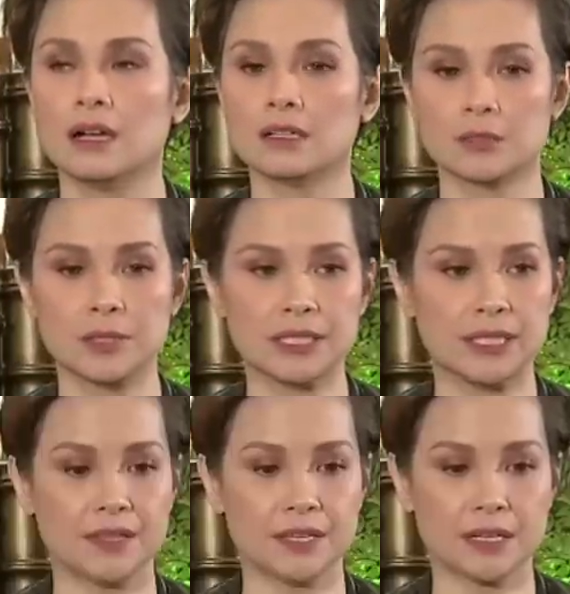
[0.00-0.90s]

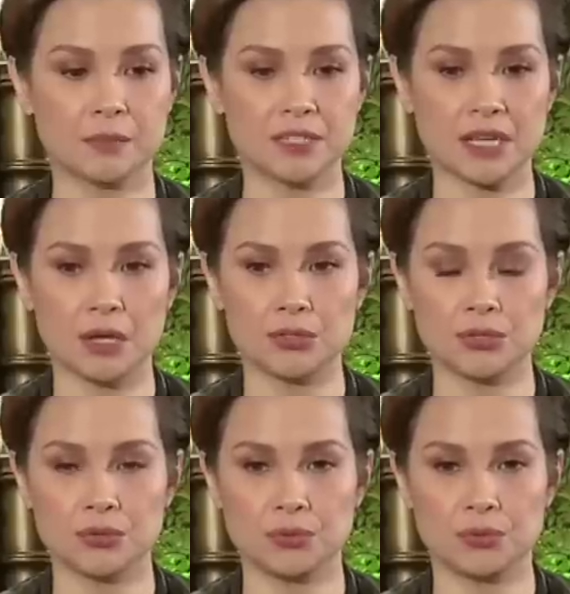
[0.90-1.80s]
ultimately, I think it comes down
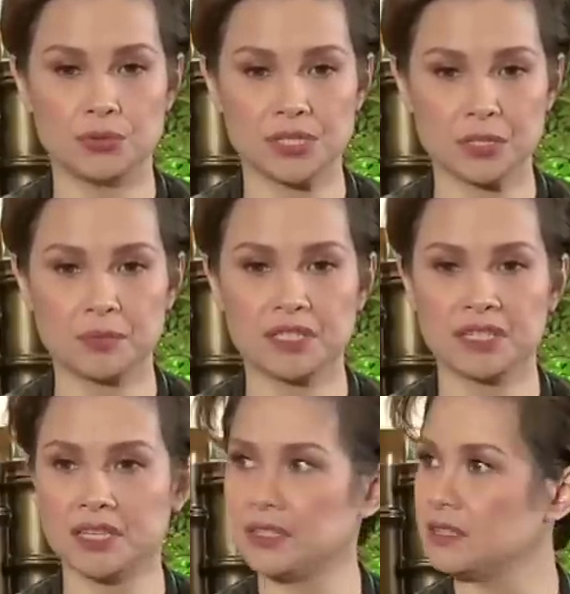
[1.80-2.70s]
to
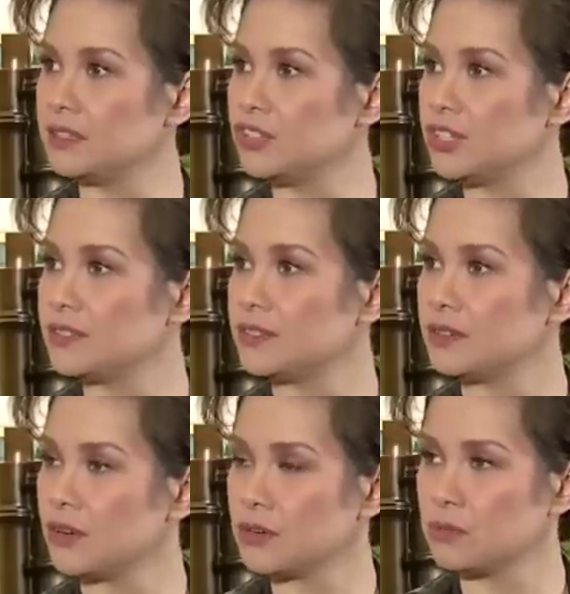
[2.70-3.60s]
discipline and diligence
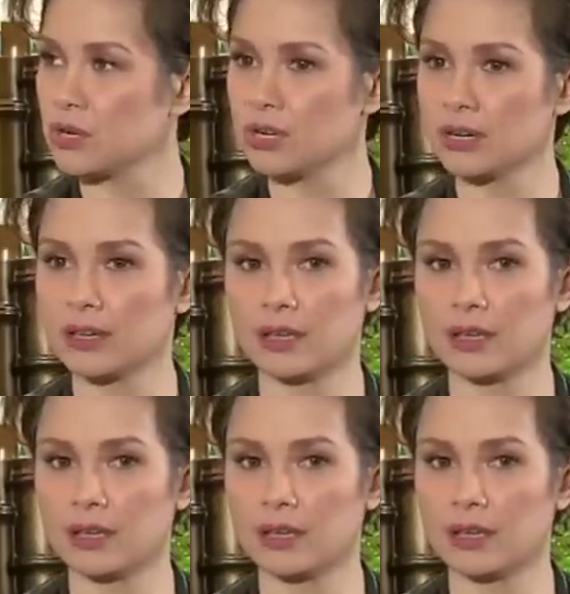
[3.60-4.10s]
and hard work